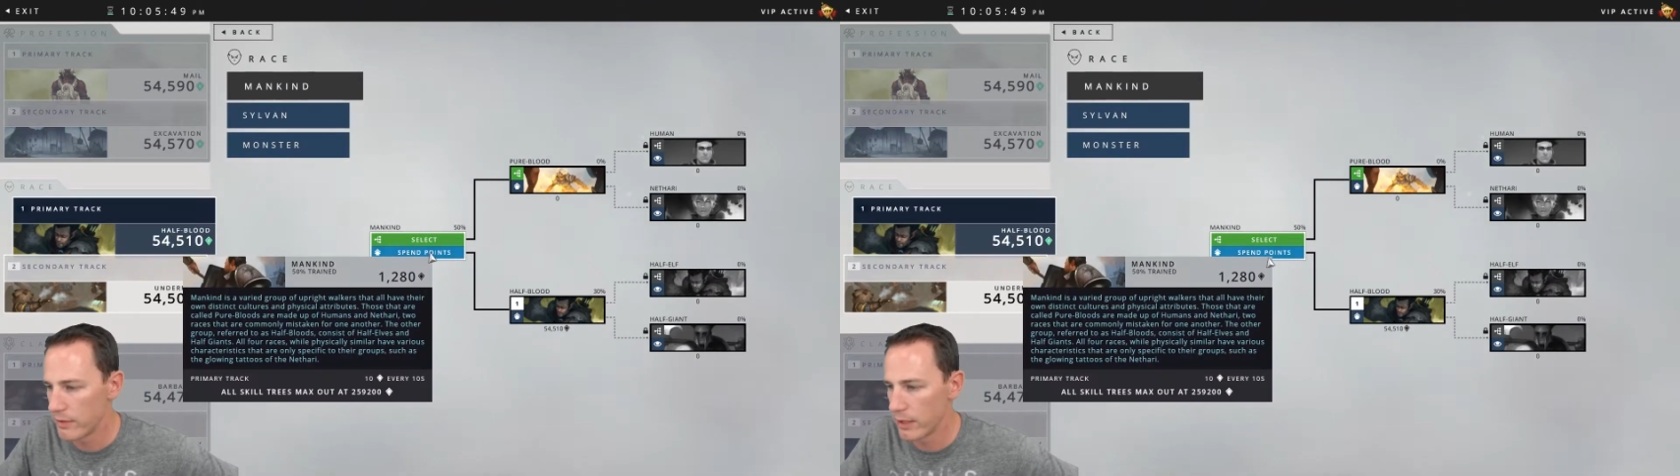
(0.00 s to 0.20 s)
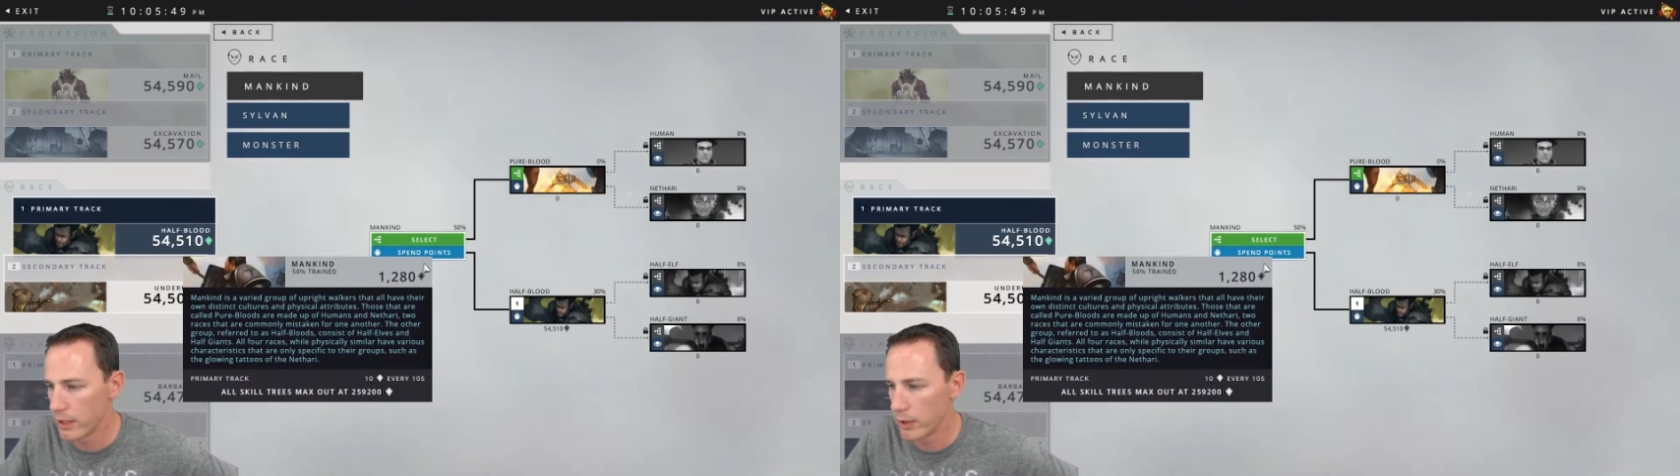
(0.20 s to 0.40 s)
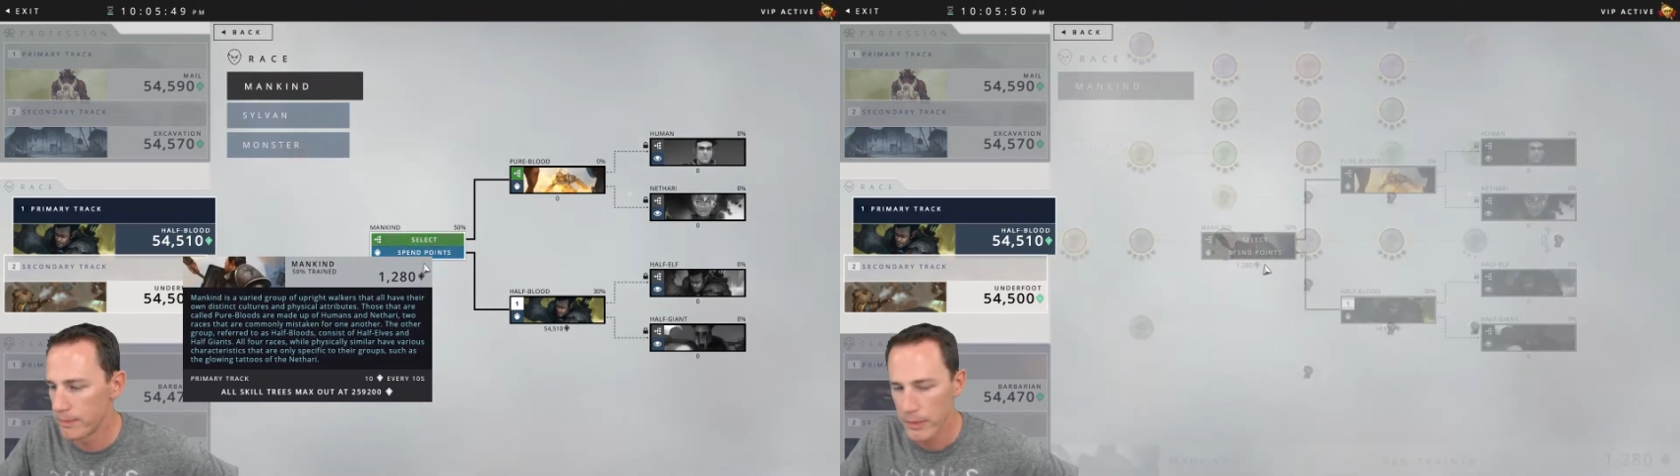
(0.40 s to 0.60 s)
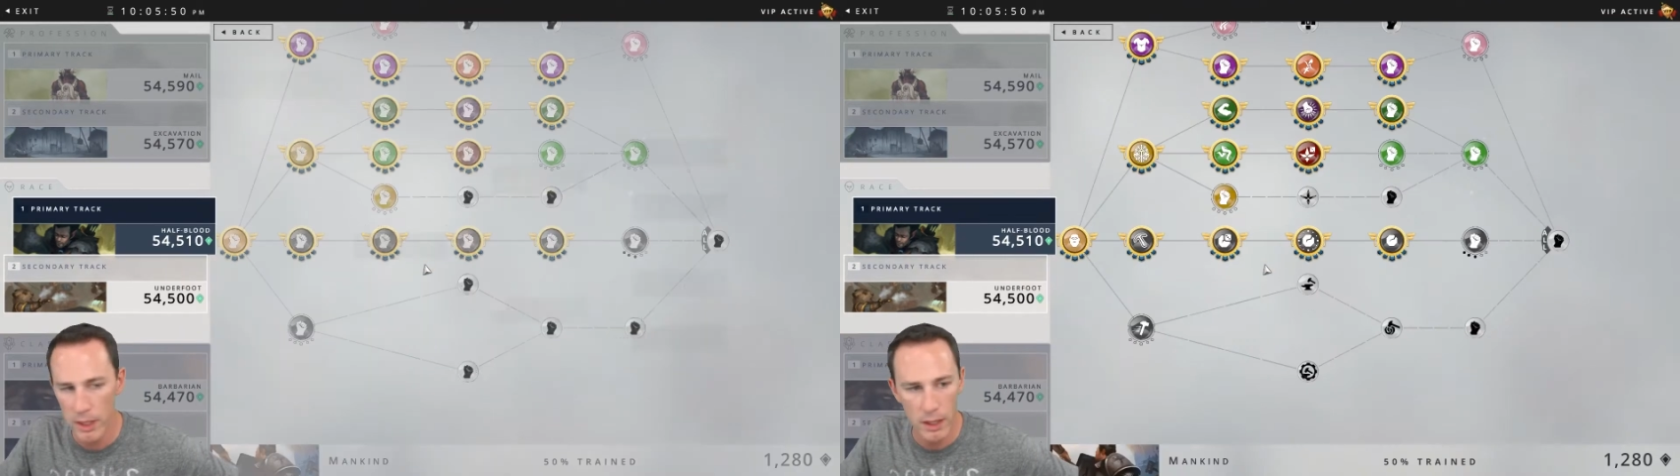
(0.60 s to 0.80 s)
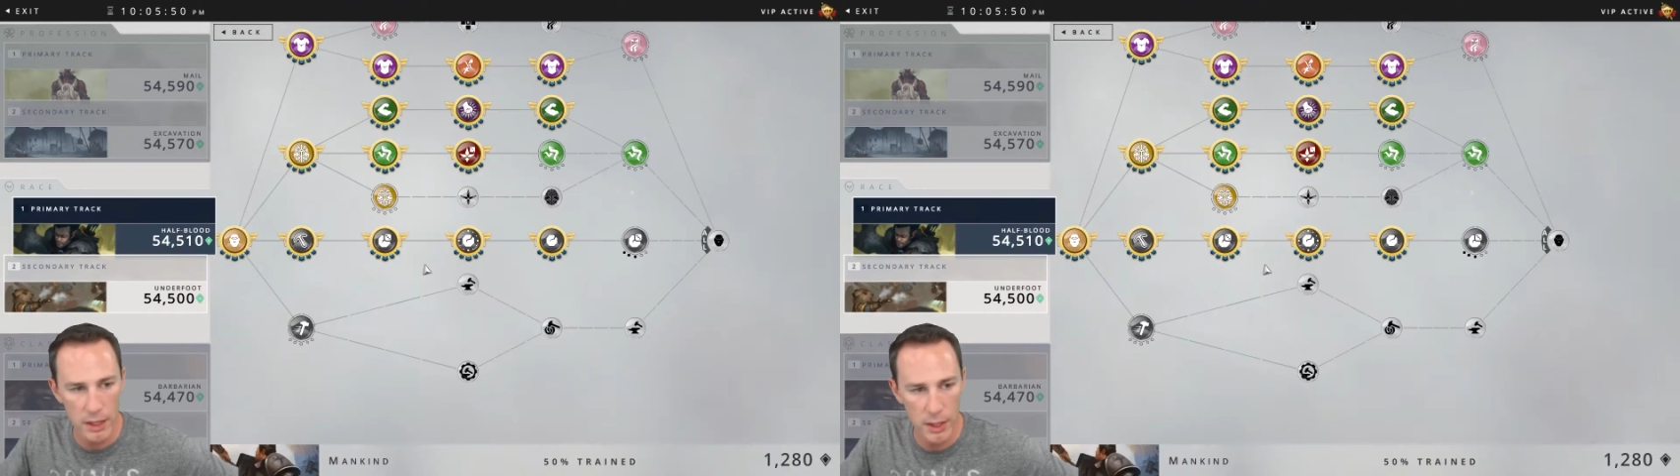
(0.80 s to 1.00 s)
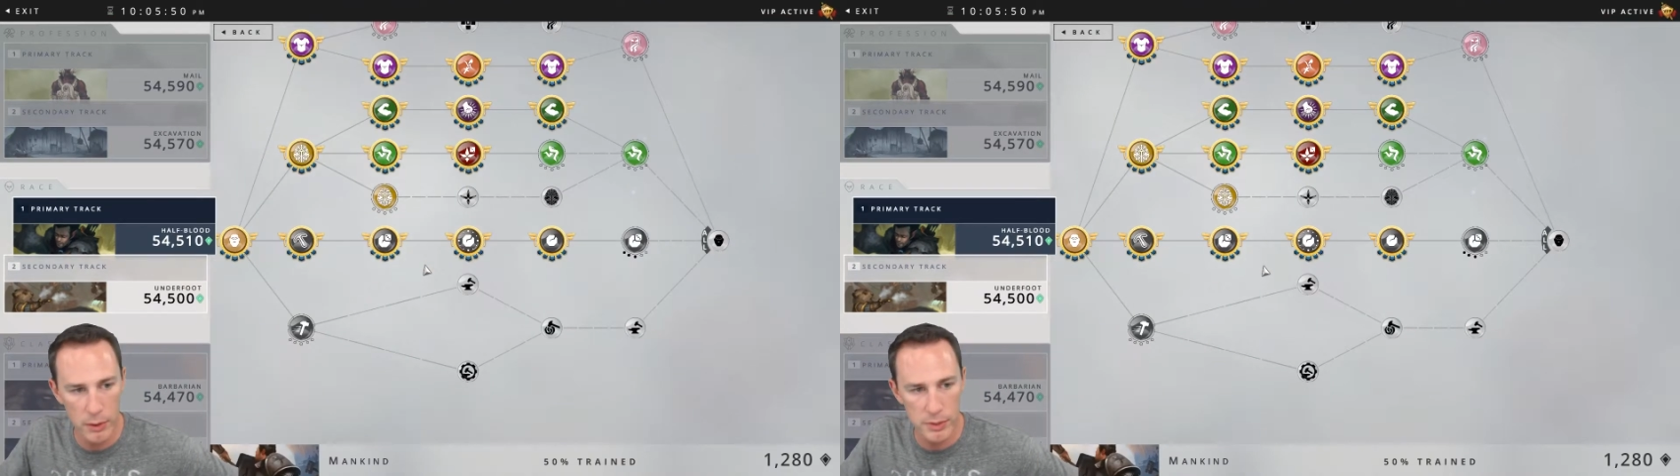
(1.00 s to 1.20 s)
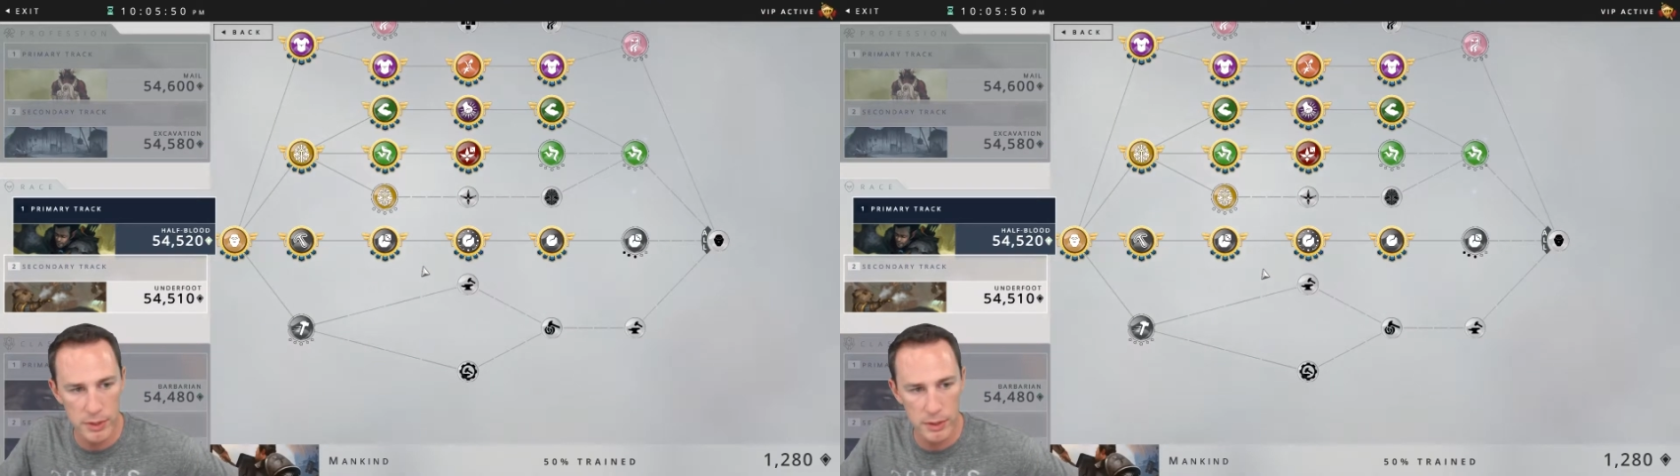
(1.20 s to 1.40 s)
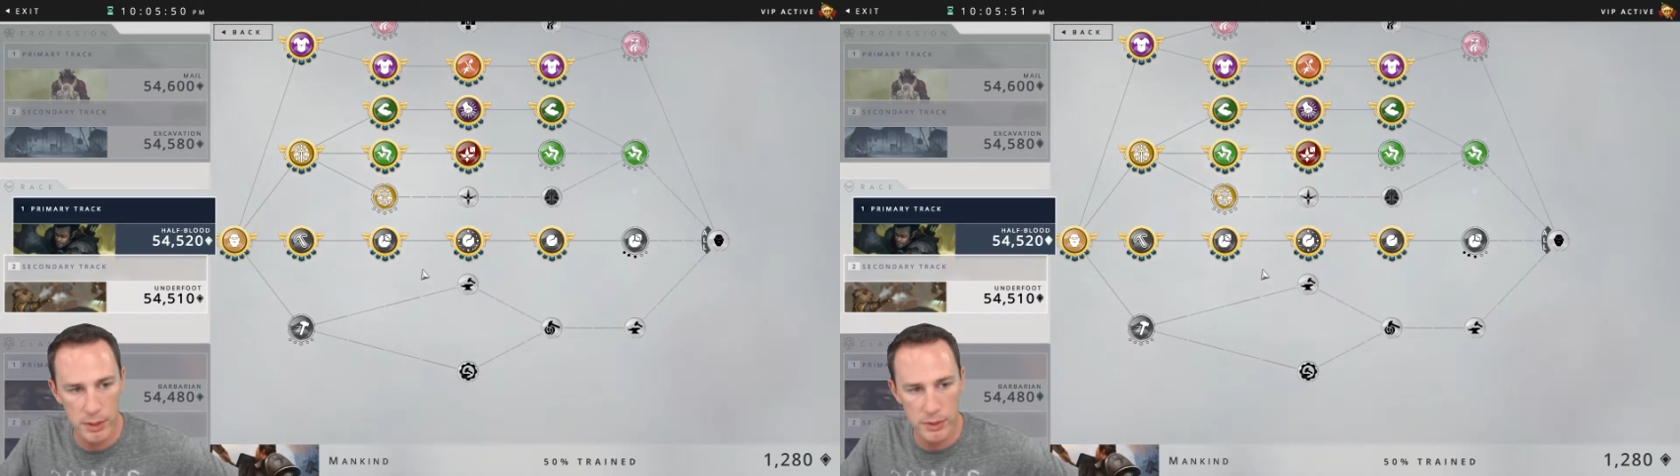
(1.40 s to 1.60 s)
video, and those